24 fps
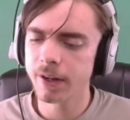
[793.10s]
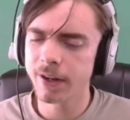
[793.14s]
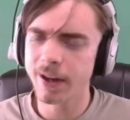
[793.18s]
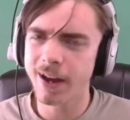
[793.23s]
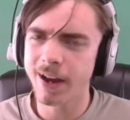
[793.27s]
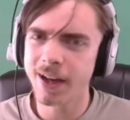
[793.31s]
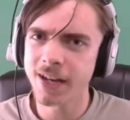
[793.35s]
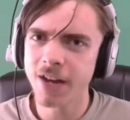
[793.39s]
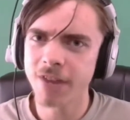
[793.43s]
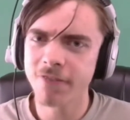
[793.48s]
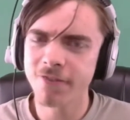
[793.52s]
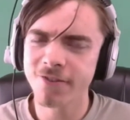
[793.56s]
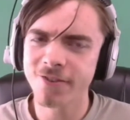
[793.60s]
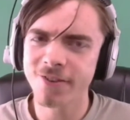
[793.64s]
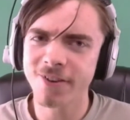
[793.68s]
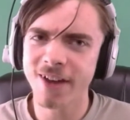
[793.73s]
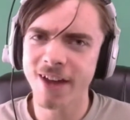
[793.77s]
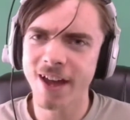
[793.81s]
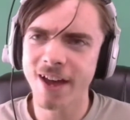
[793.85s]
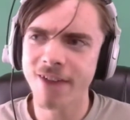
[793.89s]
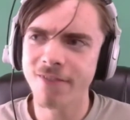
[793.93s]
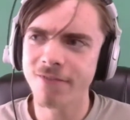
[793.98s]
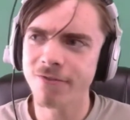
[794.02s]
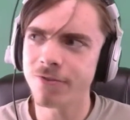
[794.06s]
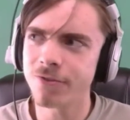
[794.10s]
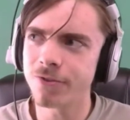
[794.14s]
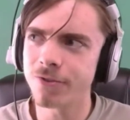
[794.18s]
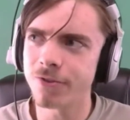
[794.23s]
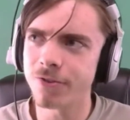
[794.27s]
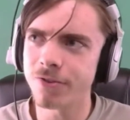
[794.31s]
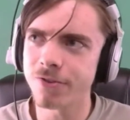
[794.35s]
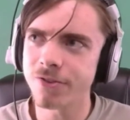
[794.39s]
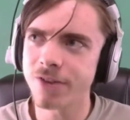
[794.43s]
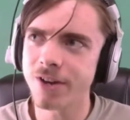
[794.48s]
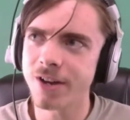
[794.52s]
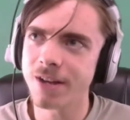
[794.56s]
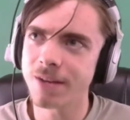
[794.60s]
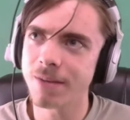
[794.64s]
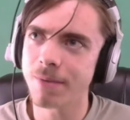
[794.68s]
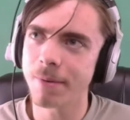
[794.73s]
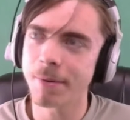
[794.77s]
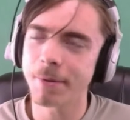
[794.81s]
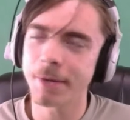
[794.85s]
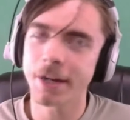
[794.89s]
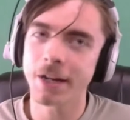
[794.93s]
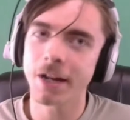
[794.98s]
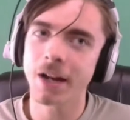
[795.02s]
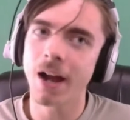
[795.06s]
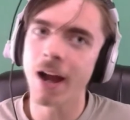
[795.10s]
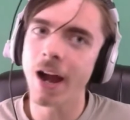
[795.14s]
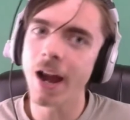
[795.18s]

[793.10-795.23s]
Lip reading: I never ever thought in my mind,